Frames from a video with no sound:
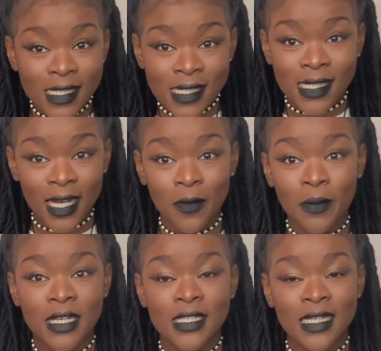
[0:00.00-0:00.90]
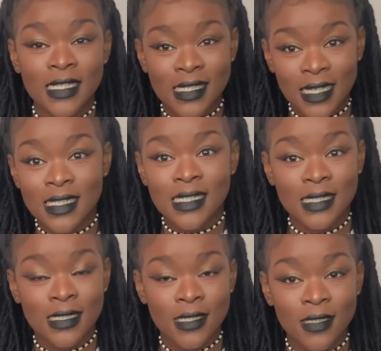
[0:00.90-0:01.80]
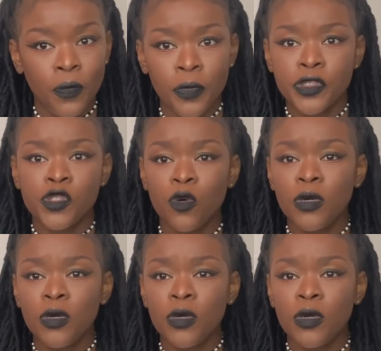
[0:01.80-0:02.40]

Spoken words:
Sekhmet and Set season were so